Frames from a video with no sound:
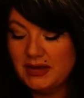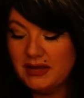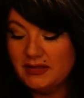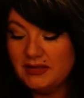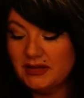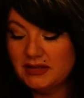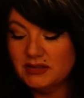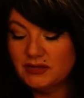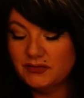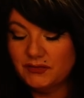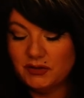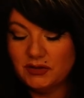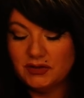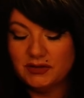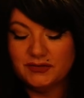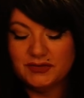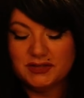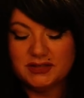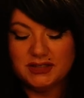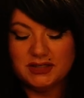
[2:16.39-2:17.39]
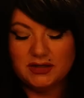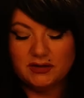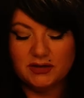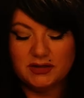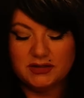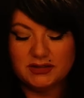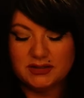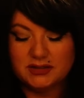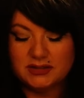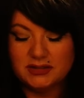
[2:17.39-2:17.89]
that's full of
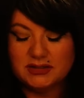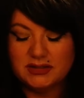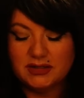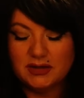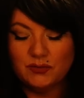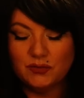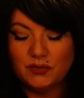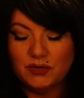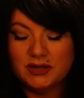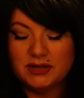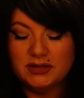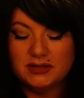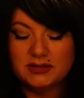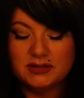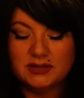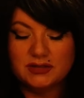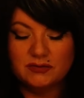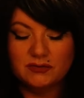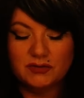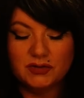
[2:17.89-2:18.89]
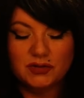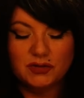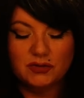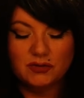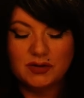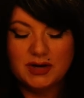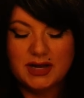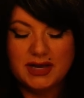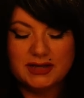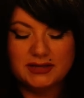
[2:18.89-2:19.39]
secrets and someone is in
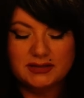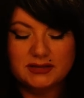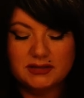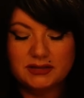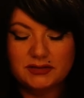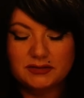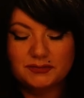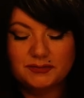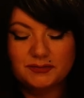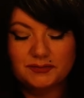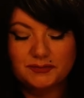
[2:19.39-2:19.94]
regret.